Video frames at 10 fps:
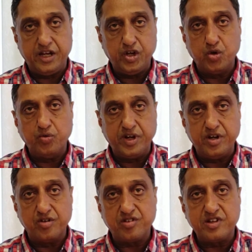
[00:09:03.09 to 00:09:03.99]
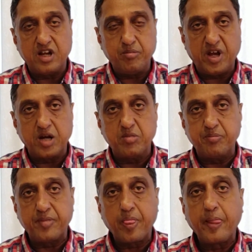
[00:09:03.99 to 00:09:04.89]
new videos that may come
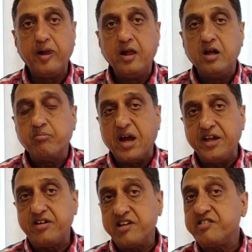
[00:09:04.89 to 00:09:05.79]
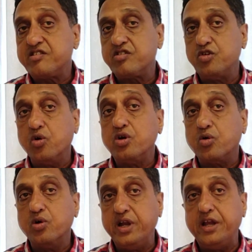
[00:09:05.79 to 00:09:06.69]
up. My interests don't
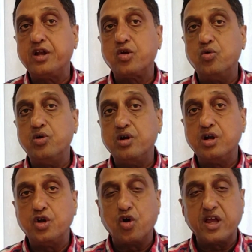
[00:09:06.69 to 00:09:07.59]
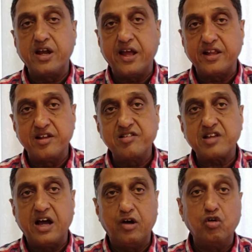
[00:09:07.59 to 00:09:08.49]
only include talking like
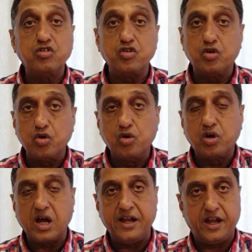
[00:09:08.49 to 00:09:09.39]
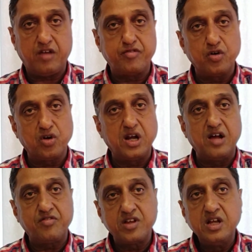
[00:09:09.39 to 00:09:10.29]
this. I also cook, I take
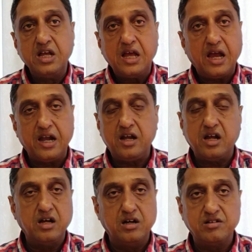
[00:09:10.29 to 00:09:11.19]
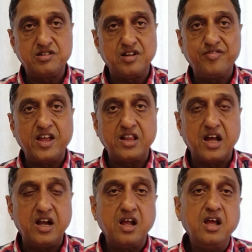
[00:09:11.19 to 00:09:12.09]
photographs and stuff like
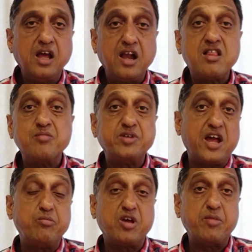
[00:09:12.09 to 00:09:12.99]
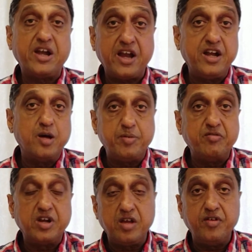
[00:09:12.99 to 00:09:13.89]
that, and sometimes I might end up
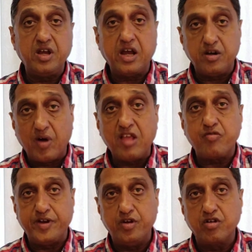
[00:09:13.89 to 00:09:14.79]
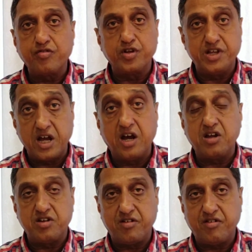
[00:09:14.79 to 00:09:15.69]
even giving advice videos for the
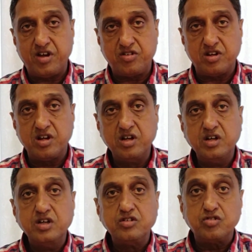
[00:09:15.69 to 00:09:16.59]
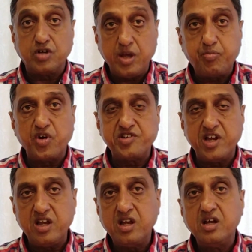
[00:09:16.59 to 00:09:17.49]
younger generation. So keep
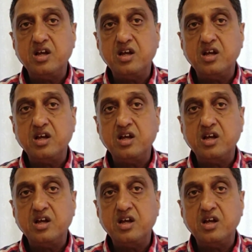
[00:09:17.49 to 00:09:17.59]
watching,